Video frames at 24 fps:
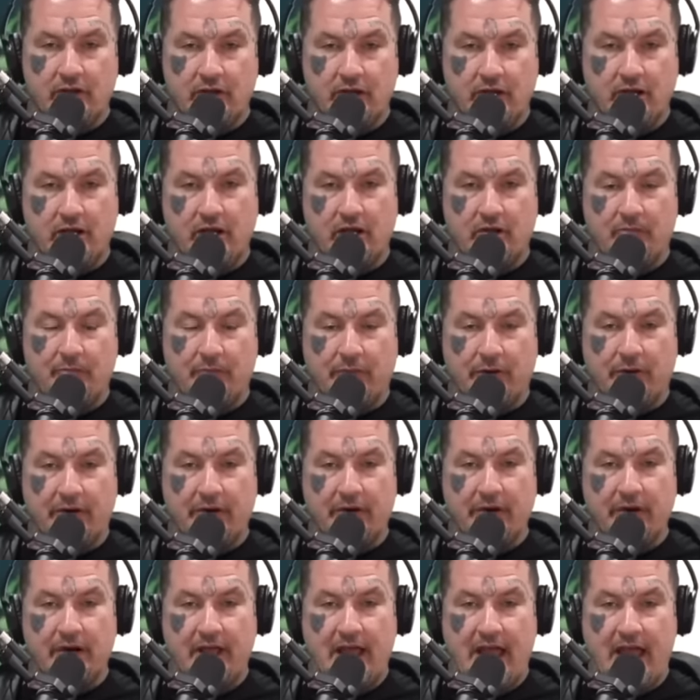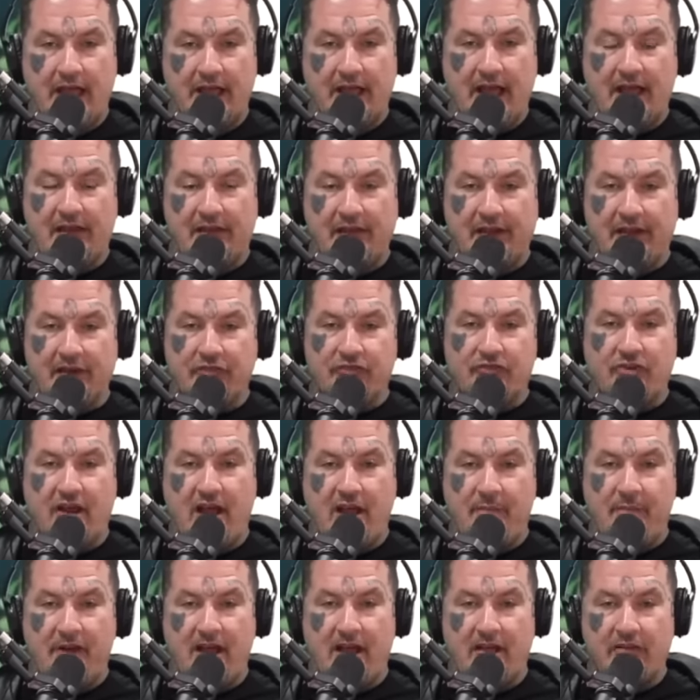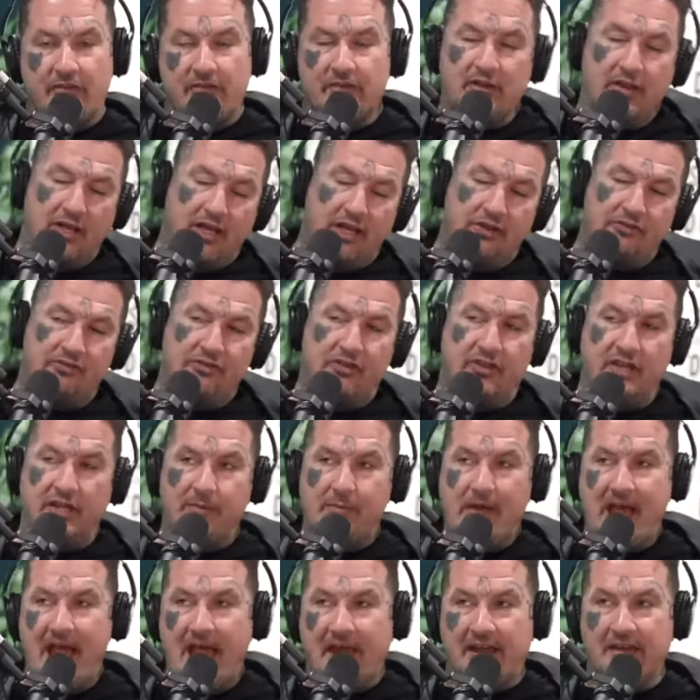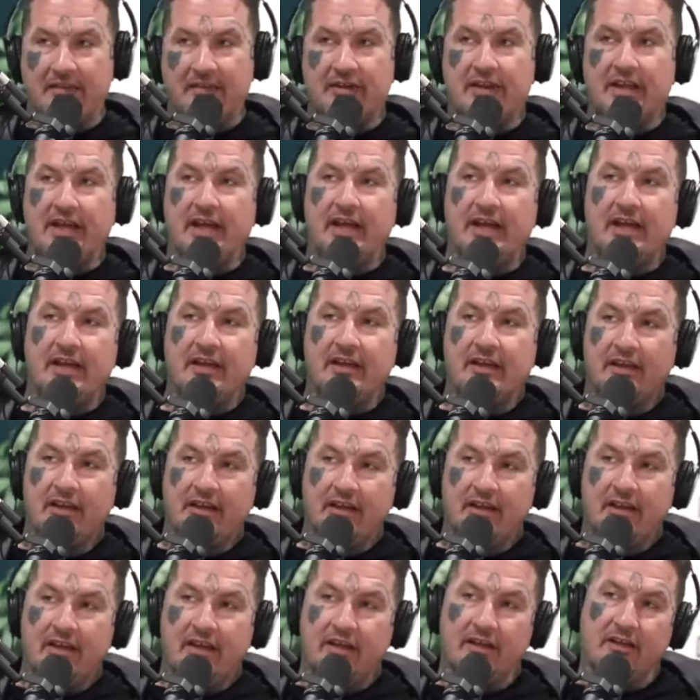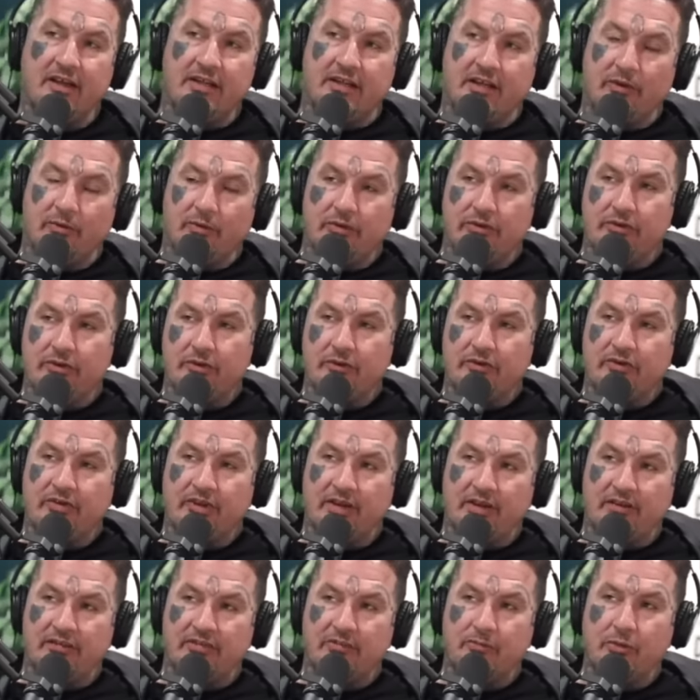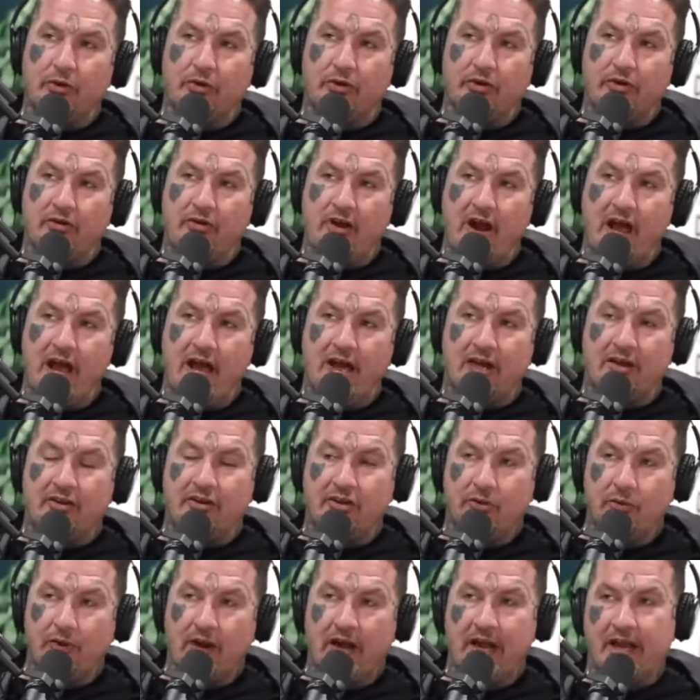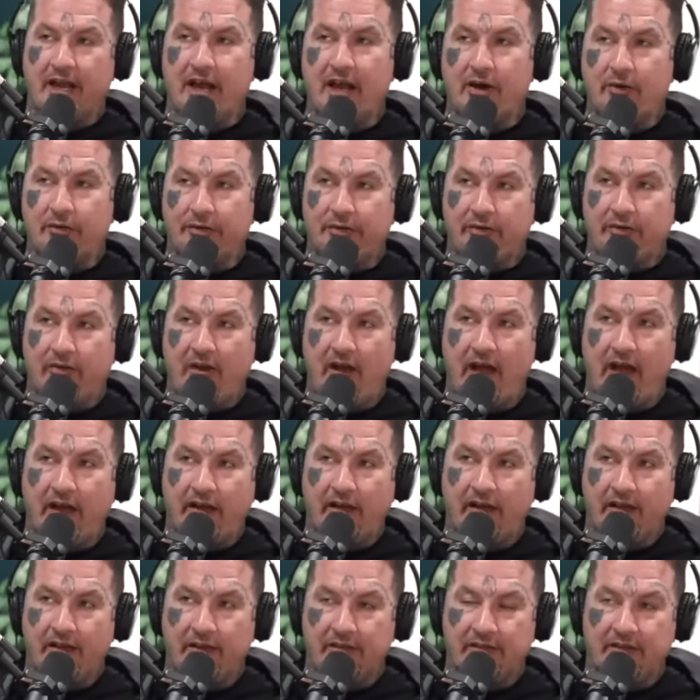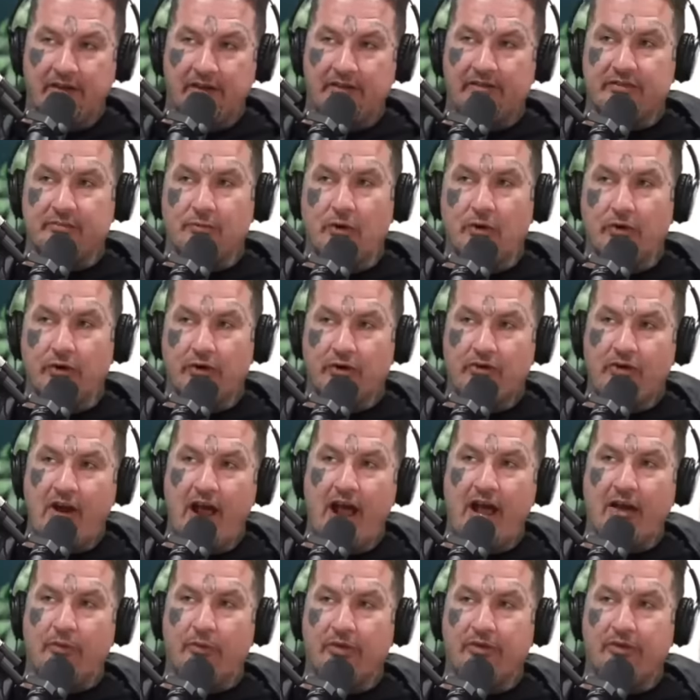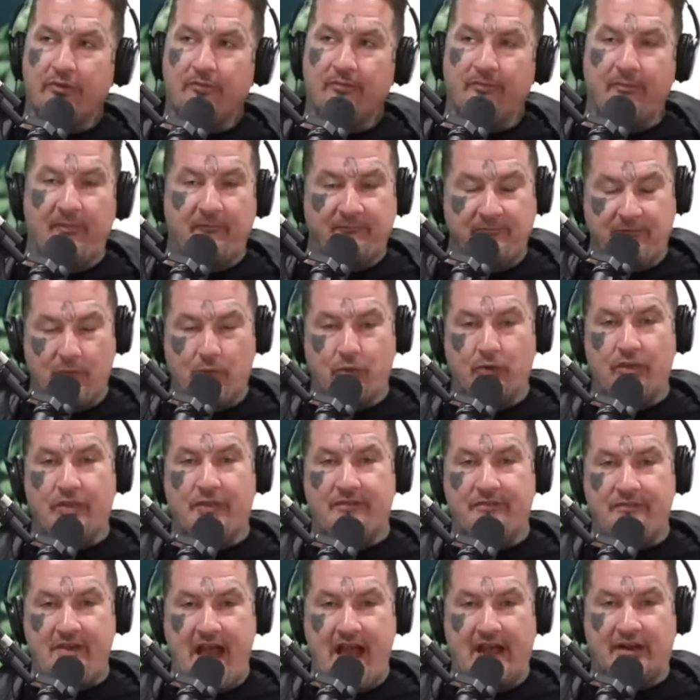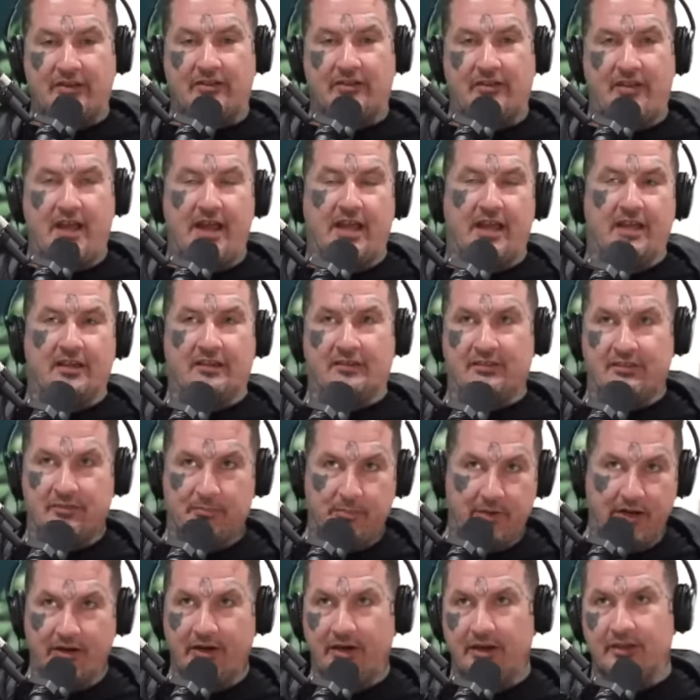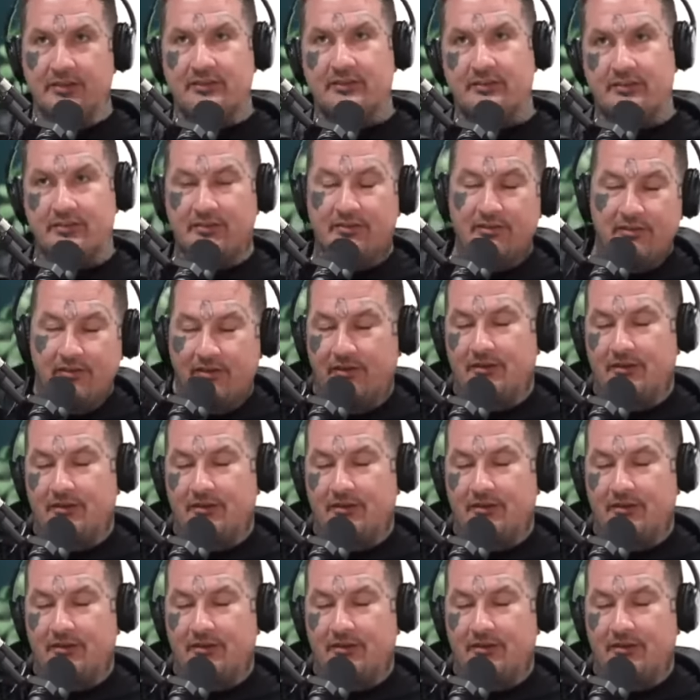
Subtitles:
Bart had like a trap house allegedly back in the day, mm-hmm. and like there were dudes like smoking crack, and you were hanging out with the crackheads like smoking crack with them for the fact to like experience.